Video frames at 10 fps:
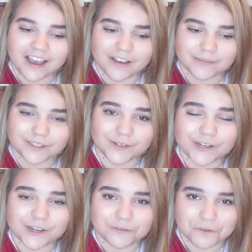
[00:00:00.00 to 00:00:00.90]

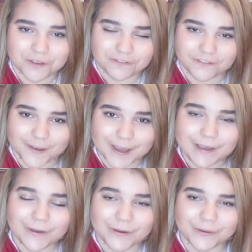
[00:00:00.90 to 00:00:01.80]
student enrollment fee,
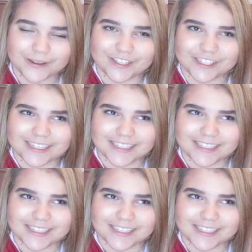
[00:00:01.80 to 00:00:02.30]
which is